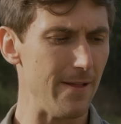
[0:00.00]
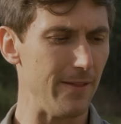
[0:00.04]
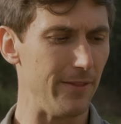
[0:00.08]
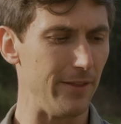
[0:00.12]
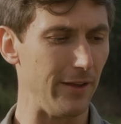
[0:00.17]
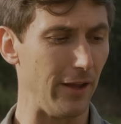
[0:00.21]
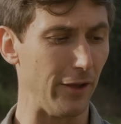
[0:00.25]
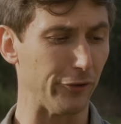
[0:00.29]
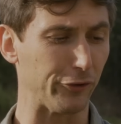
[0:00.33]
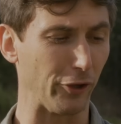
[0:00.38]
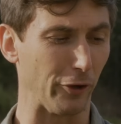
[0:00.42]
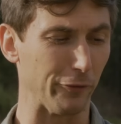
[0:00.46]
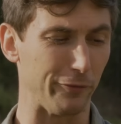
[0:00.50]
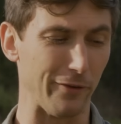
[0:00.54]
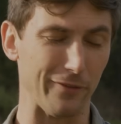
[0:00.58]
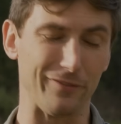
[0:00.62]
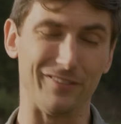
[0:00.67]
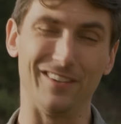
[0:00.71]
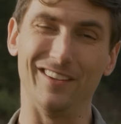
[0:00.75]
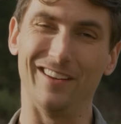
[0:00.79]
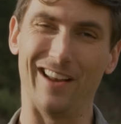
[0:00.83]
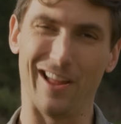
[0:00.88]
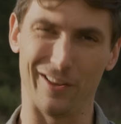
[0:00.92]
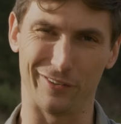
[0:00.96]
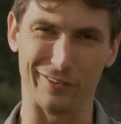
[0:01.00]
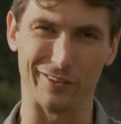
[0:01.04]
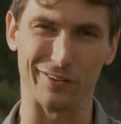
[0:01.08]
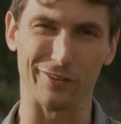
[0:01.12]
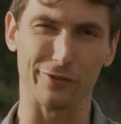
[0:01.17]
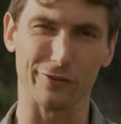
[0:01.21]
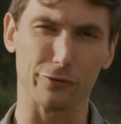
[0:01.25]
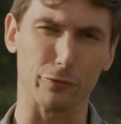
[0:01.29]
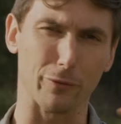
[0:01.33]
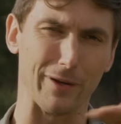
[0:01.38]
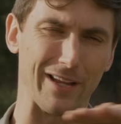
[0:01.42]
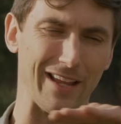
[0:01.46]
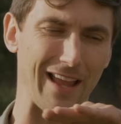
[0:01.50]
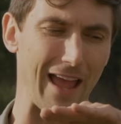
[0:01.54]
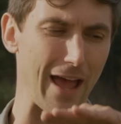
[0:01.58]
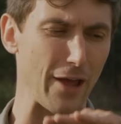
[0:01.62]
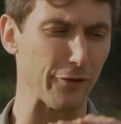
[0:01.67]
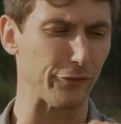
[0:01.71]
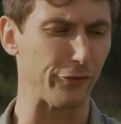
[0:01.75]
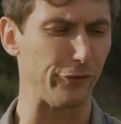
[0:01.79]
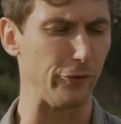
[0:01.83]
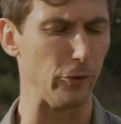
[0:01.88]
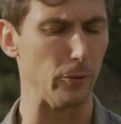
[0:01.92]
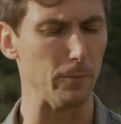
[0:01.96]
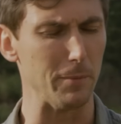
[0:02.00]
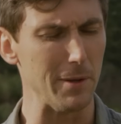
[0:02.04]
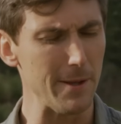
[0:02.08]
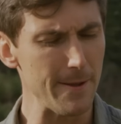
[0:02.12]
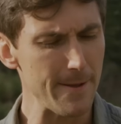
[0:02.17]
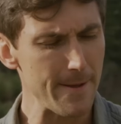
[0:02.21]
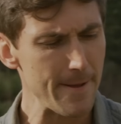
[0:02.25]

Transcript: the SR-15 has a straight gas tube.